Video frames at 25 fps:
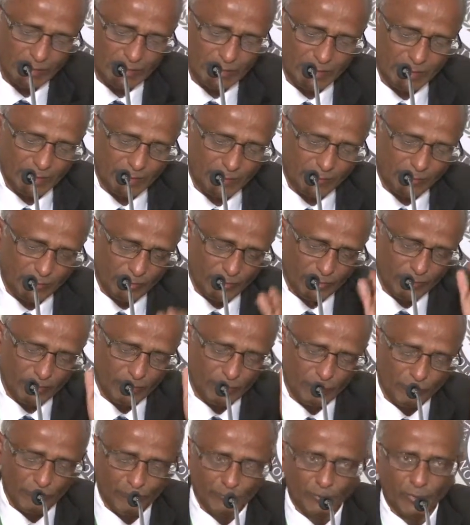I said, one of
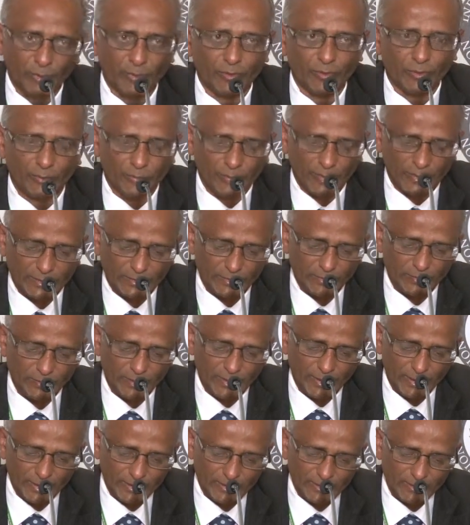the components was to
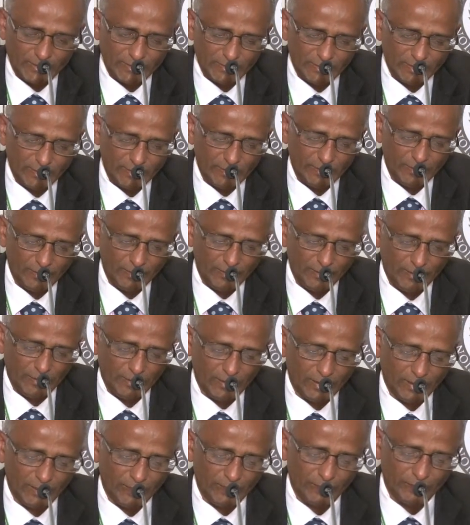be registered
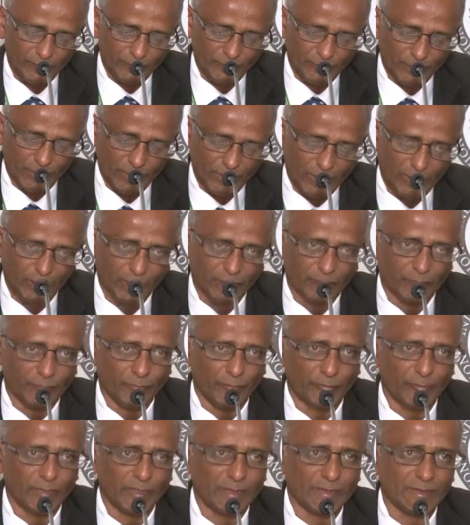
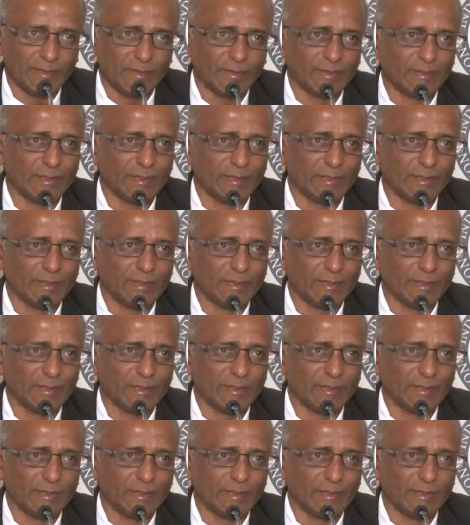for business.